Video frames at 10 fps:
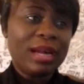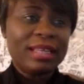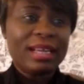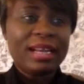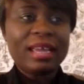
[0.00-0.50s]

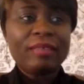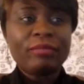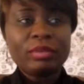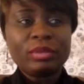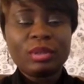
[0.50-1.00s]
and there are
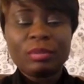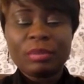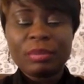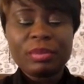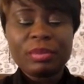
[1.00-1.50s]
even some
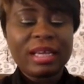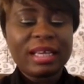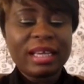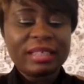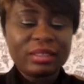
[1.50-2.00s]
people
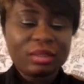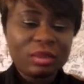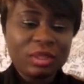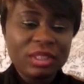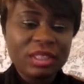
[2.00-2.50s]
that get
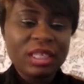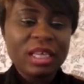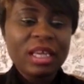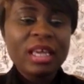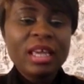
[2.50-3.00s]
into it
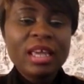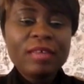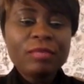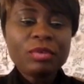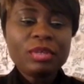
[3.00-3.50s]

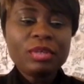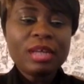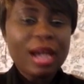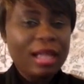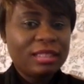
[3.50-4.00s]
even
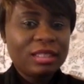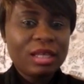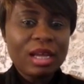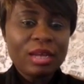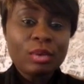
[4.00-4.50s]
at
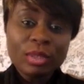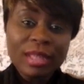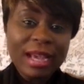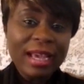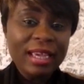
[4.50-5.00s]
an
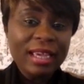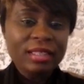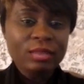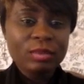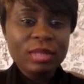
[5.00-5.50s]
older
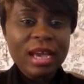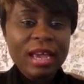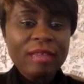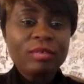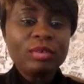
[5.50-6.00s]
age without
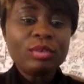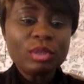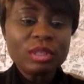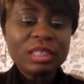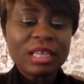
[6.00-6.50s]
even
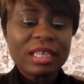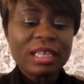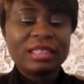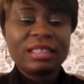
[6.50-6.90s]
knowing that